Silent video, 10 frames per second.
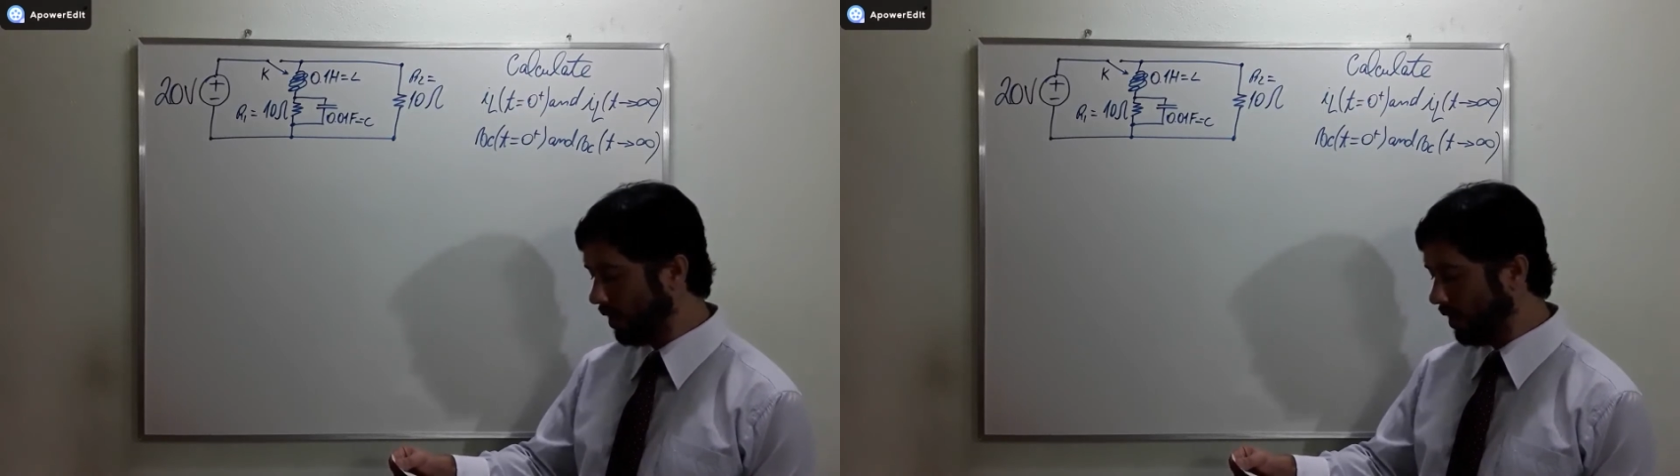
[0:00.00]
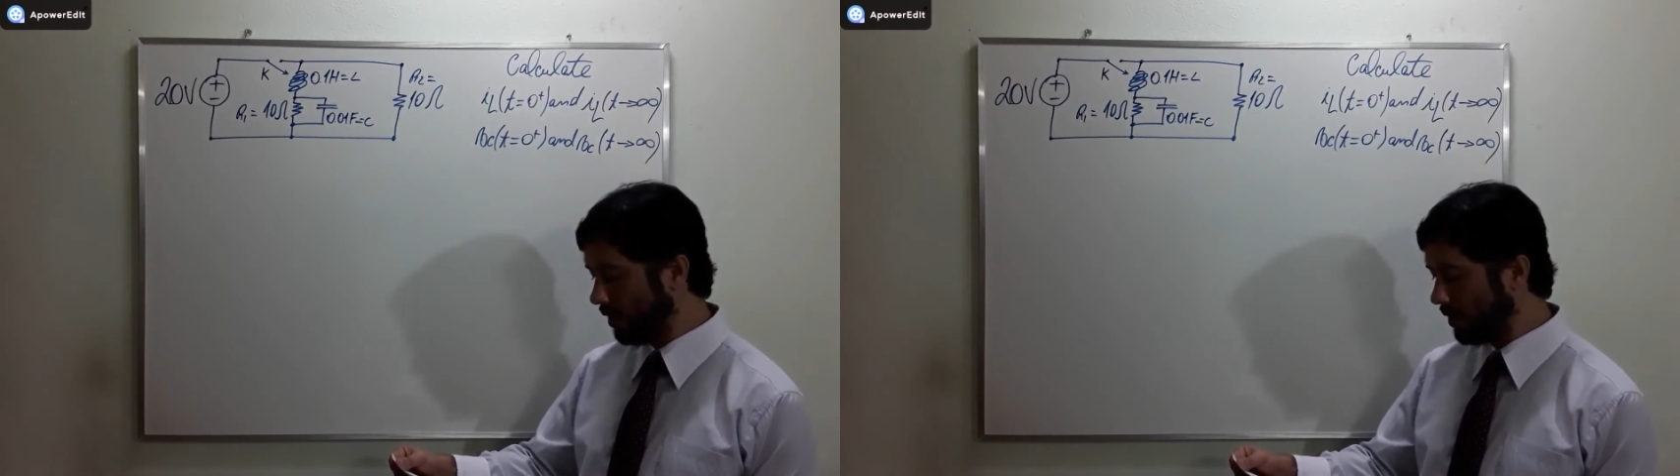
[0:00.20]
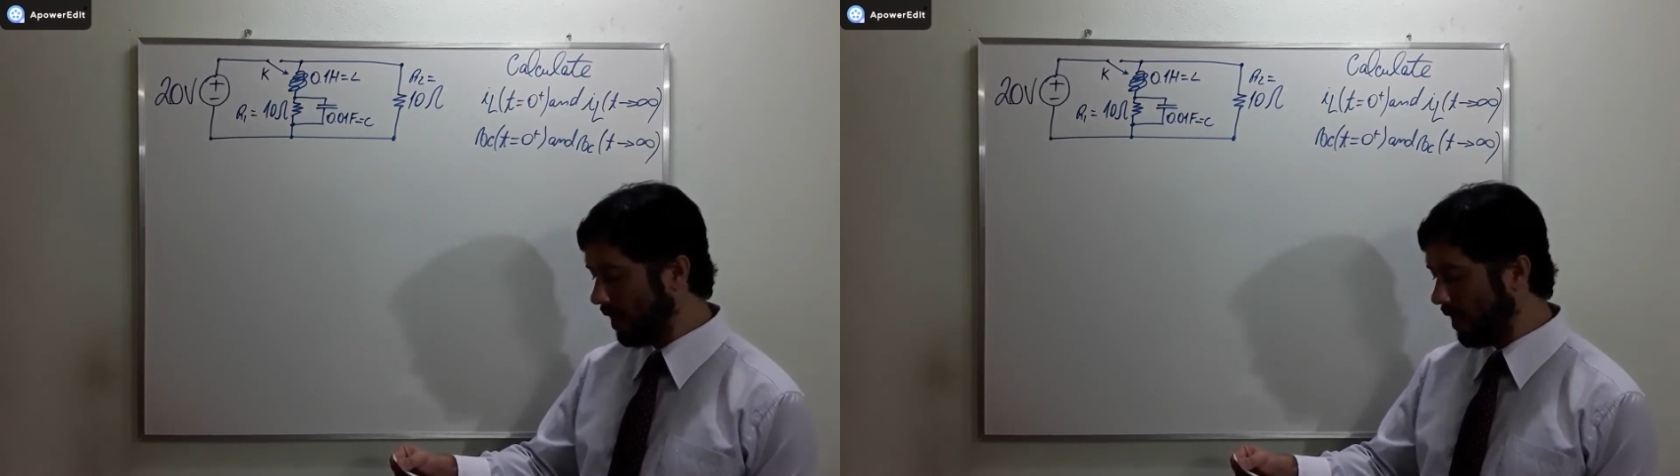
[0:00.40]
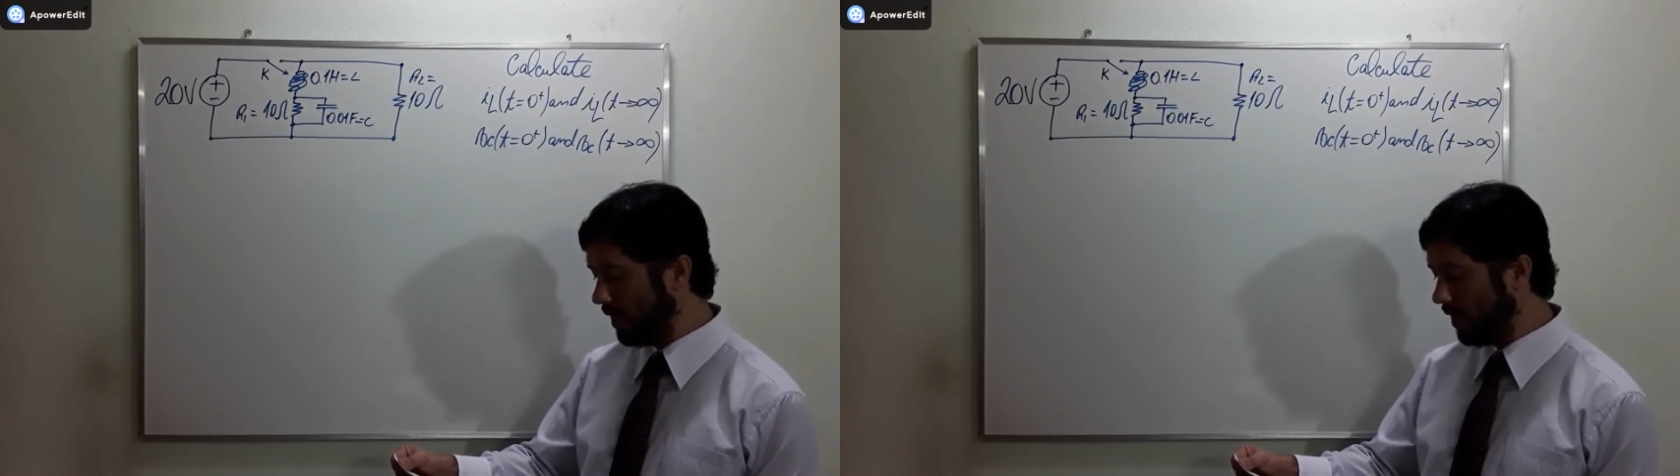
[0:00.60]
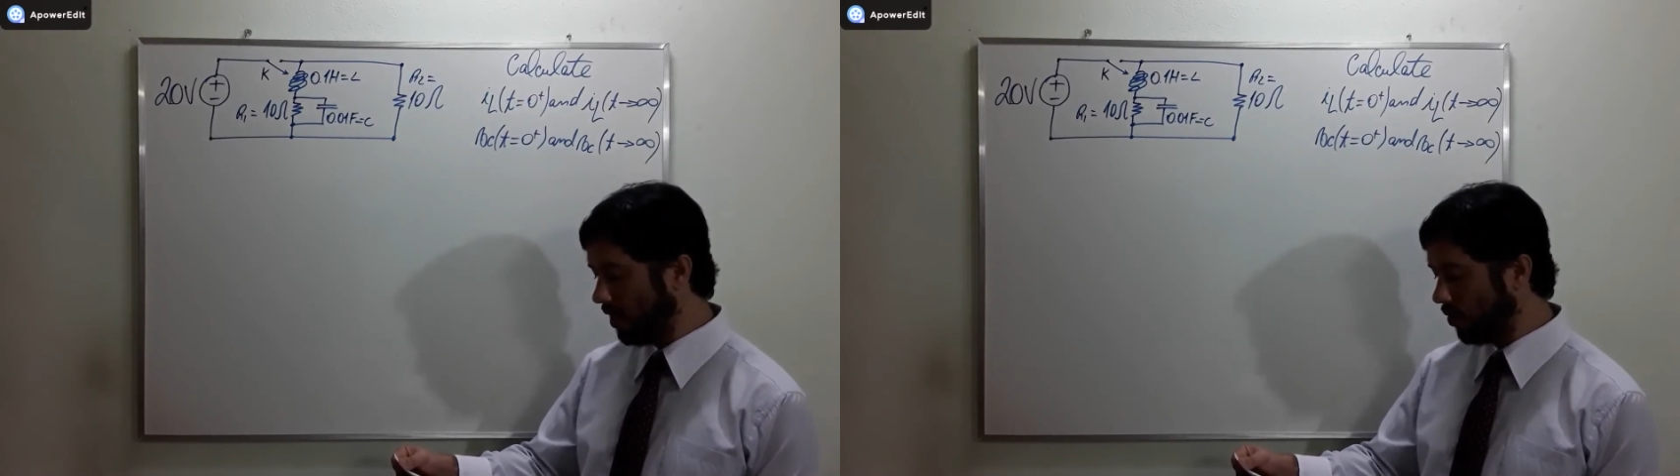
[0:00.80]
and
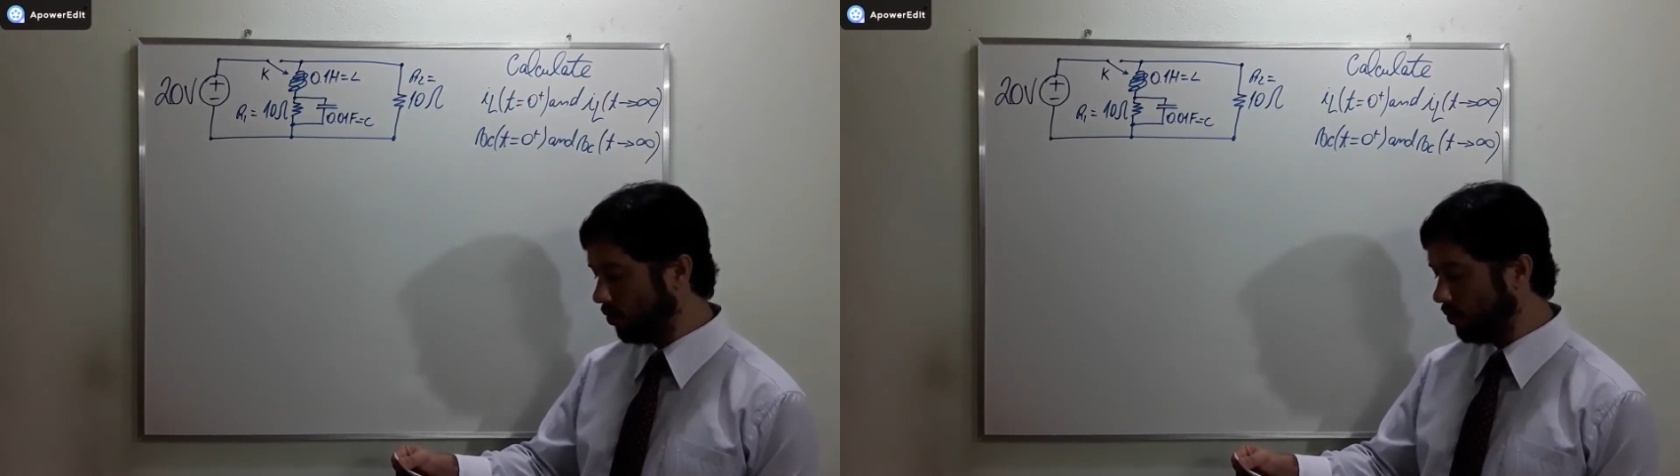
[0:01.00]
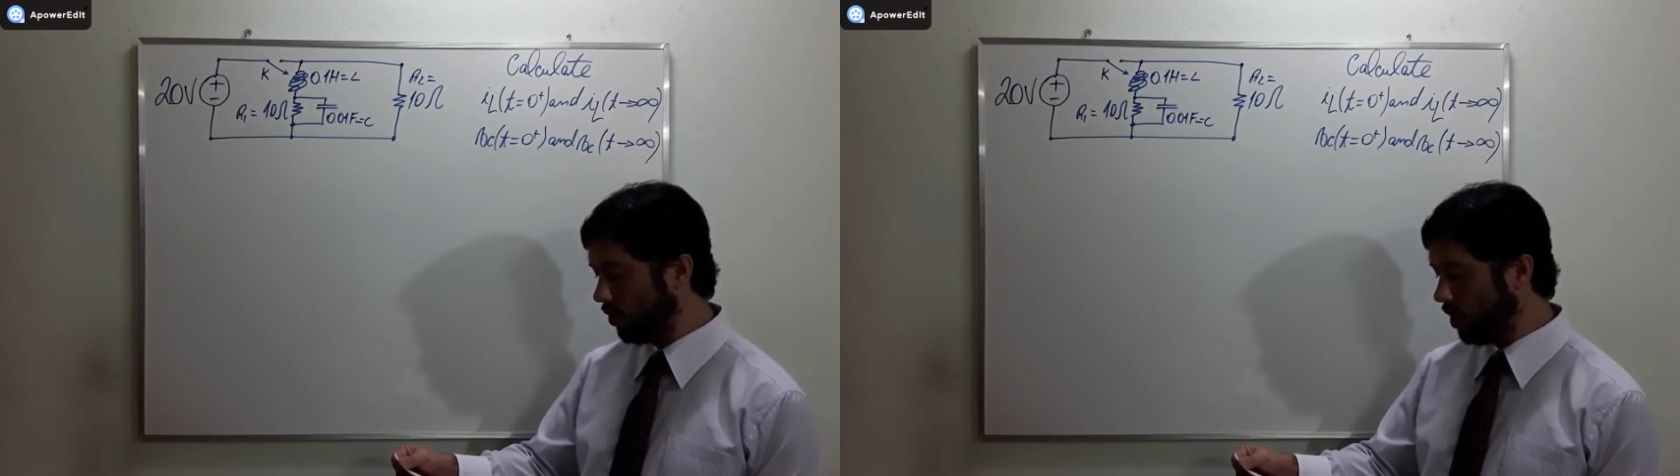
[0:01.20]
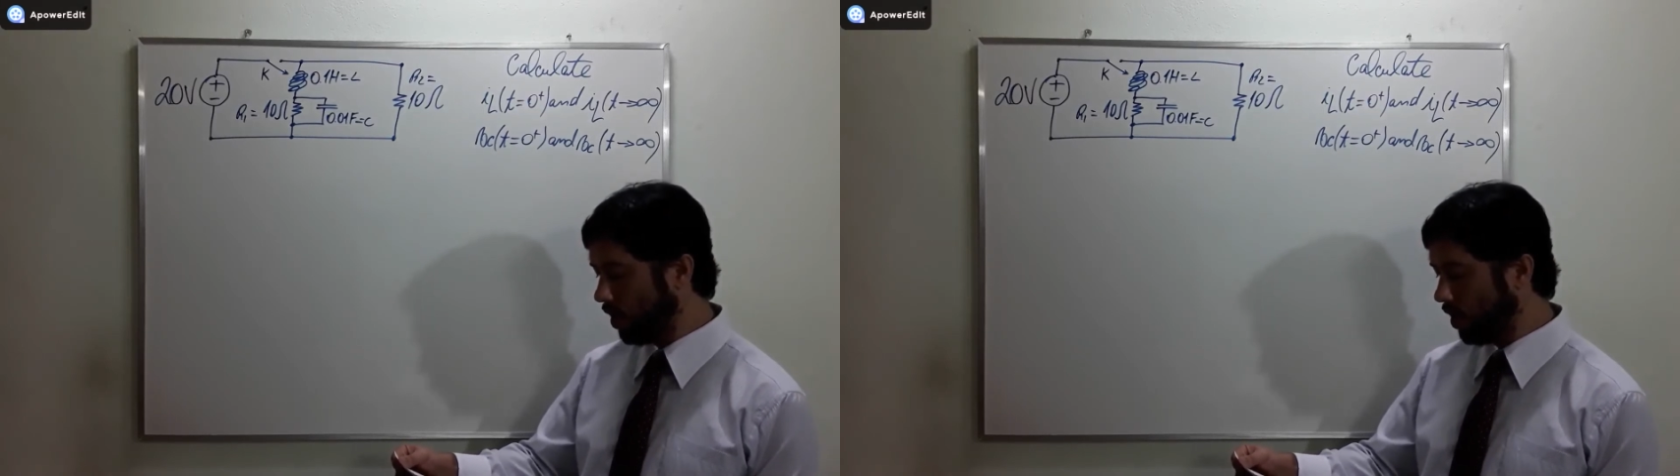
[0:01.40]
IL